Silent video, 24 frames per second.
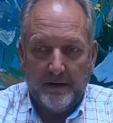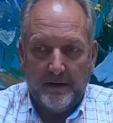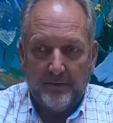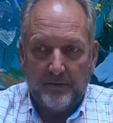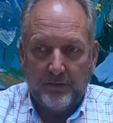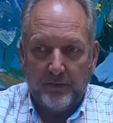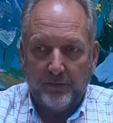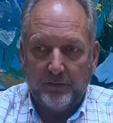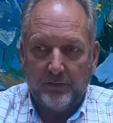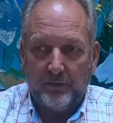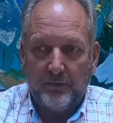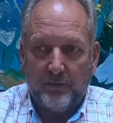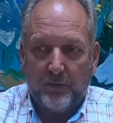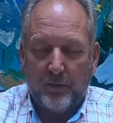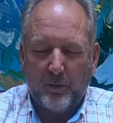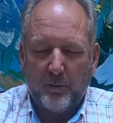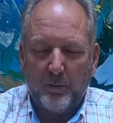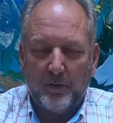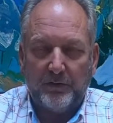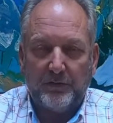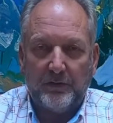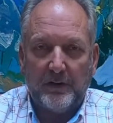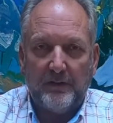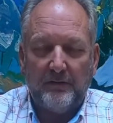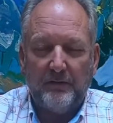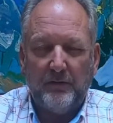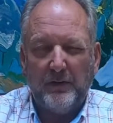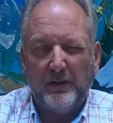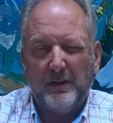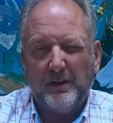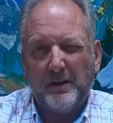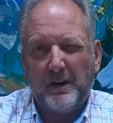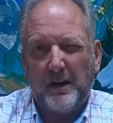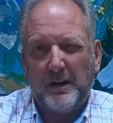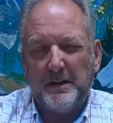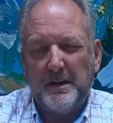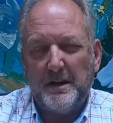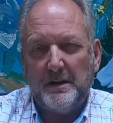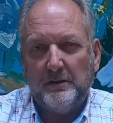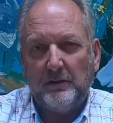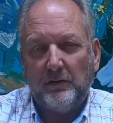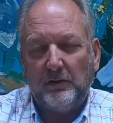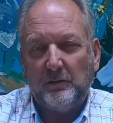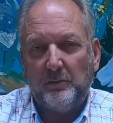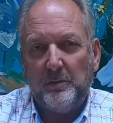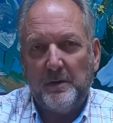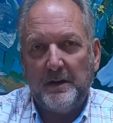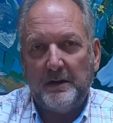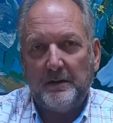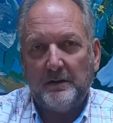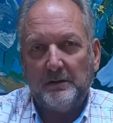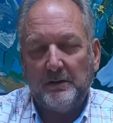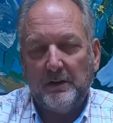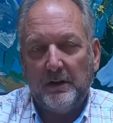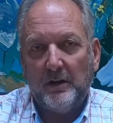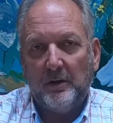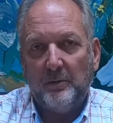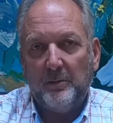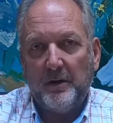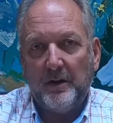First and foremost, I need to speak a little